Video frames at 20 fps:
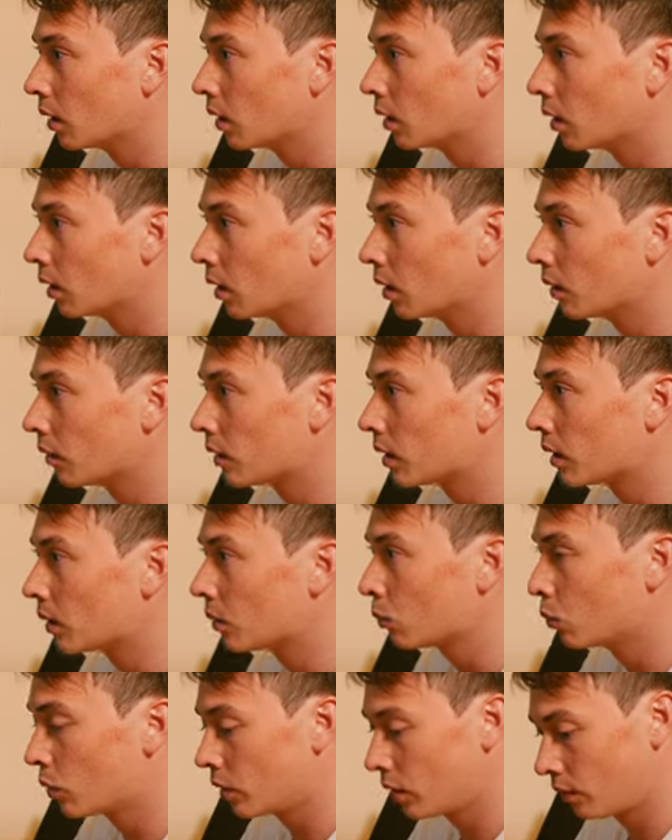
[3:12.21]
Uh,
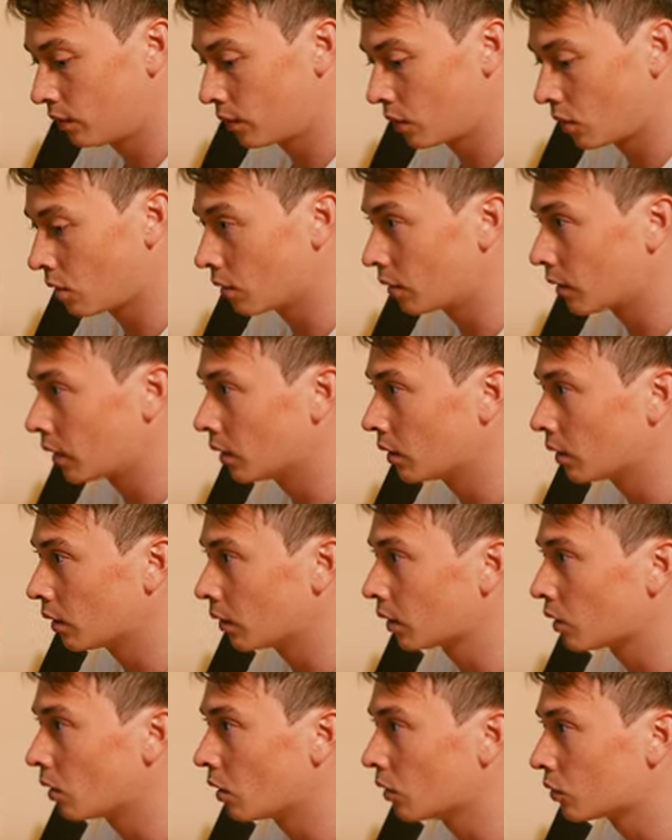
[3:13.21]
then we've got
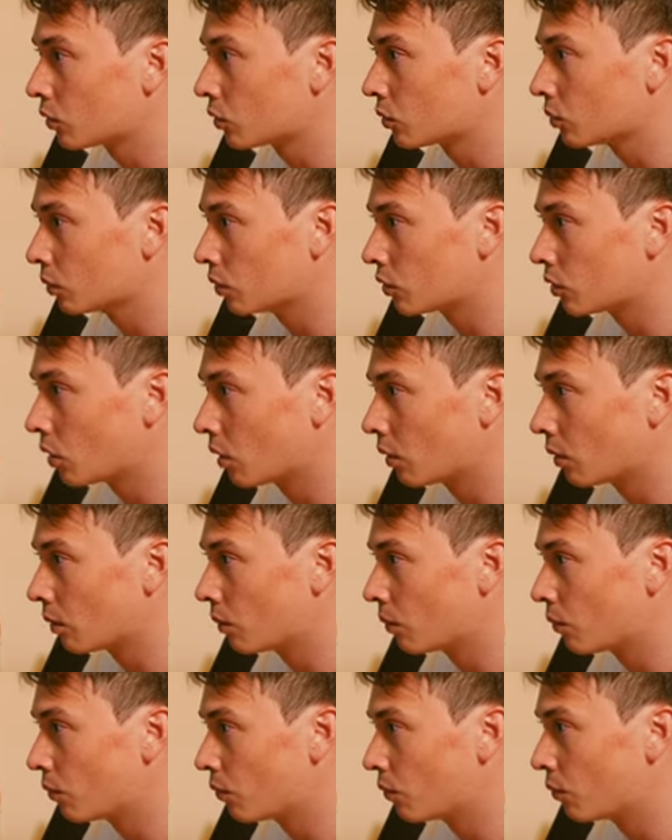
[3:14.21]
another console dot
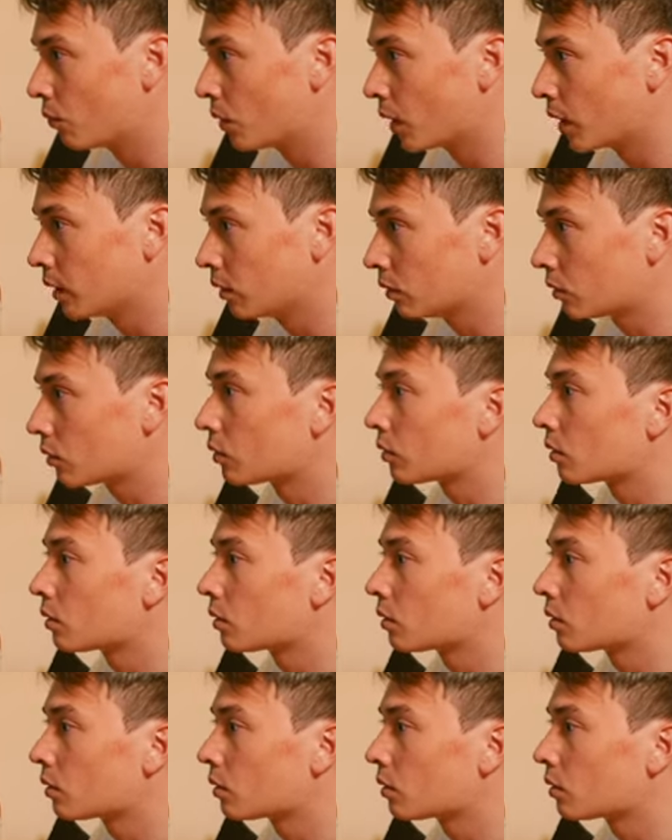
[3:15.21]
write.